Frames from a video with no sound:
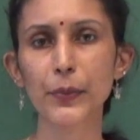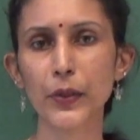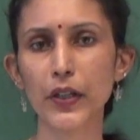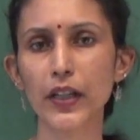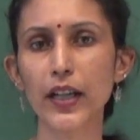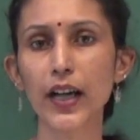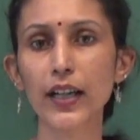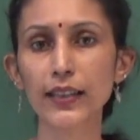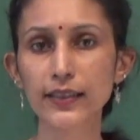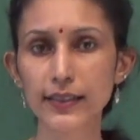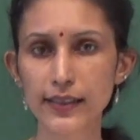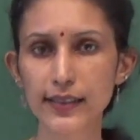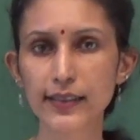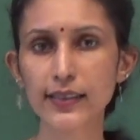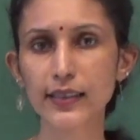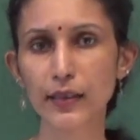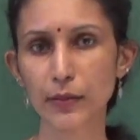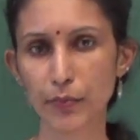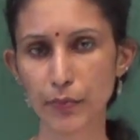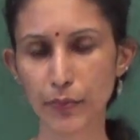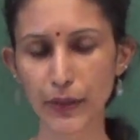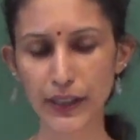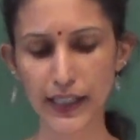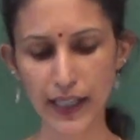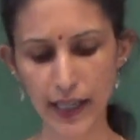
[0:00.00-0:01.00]
products
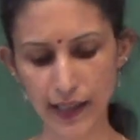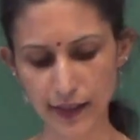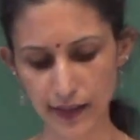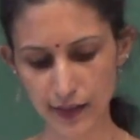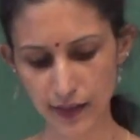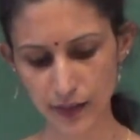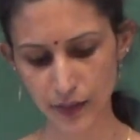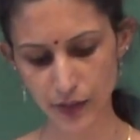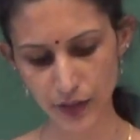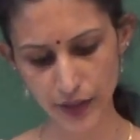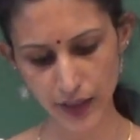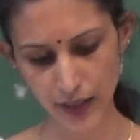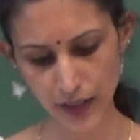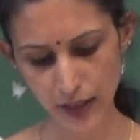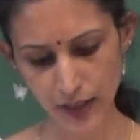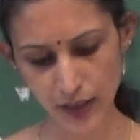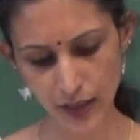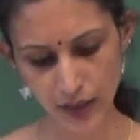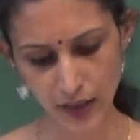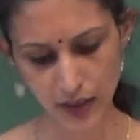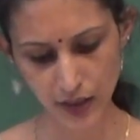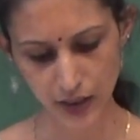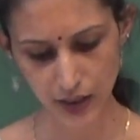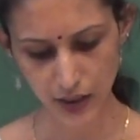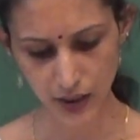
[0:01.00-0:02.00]
began,
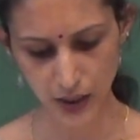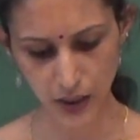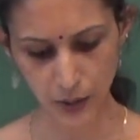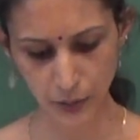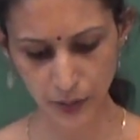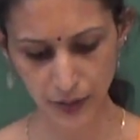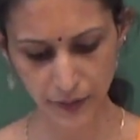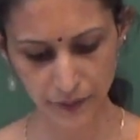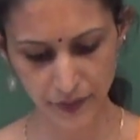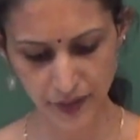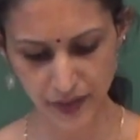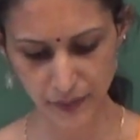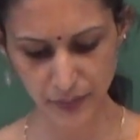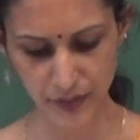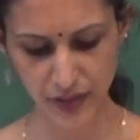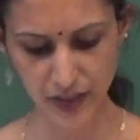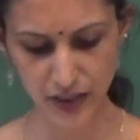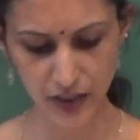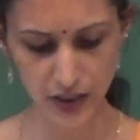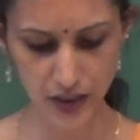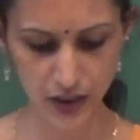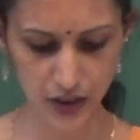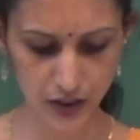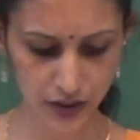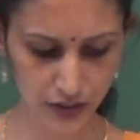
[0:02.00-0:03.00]
okay? Now,
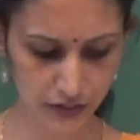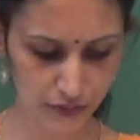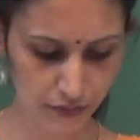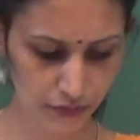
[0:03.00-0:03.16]
everybody